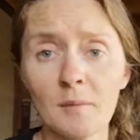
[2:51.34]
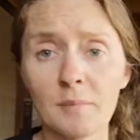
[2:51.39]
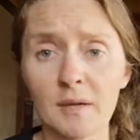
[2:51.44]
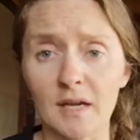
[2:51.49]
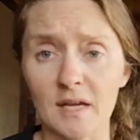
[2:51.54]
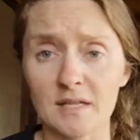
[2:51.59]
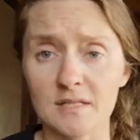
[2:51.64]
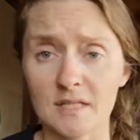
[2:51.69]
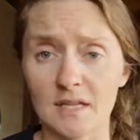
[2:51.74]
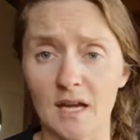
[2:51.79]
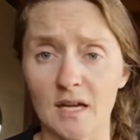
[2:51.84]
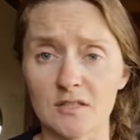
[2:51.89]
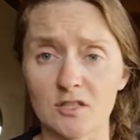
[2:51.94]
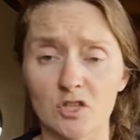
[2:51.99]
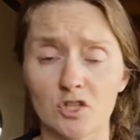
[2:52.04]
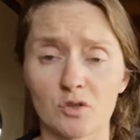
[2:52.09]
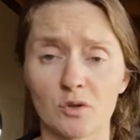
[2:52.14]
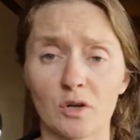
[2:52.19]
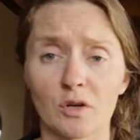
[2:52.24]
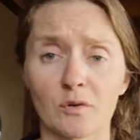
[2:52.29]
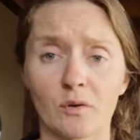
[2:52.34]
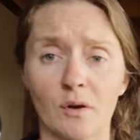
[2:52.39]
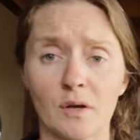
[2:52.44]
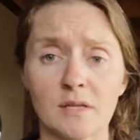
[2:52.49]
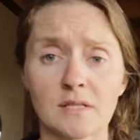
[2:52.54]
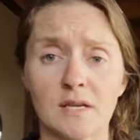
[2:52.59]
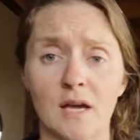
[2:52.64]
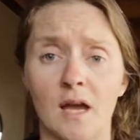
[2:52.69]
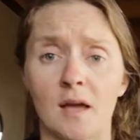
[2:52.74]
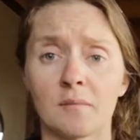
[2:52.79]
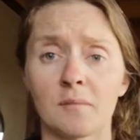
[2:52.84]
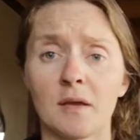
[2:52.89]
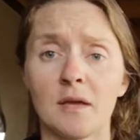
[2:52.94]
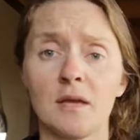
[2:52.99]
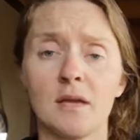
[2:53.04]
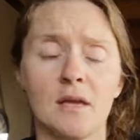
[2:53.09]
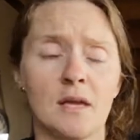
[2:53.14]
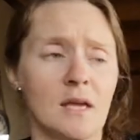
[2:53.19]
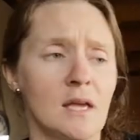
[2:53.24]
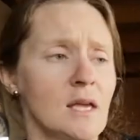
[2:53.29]
because it has a short growing time,
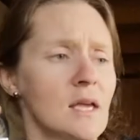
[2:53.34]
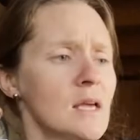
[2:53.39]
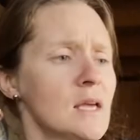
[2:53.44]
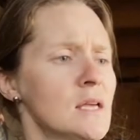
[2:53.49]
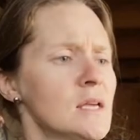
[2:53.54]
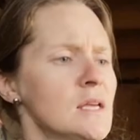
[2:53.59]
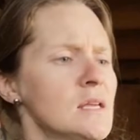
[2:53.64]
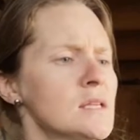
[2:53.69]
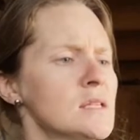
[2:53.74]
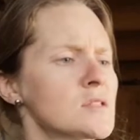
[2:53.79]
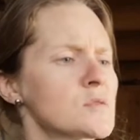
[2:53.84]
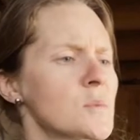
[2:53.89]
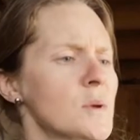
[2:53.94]
is